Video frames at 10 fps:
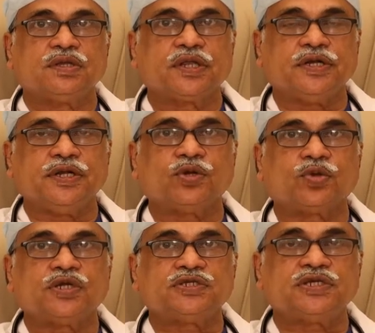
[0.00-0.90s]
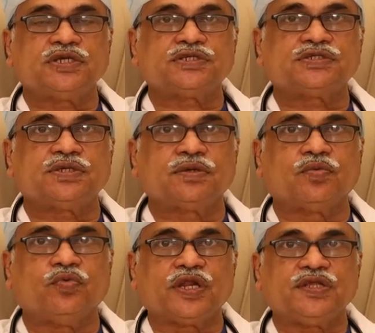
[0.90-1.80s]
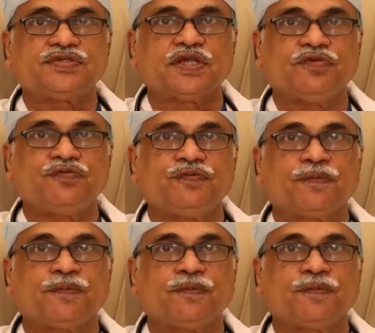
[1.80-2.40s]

Kidney donation is very safe.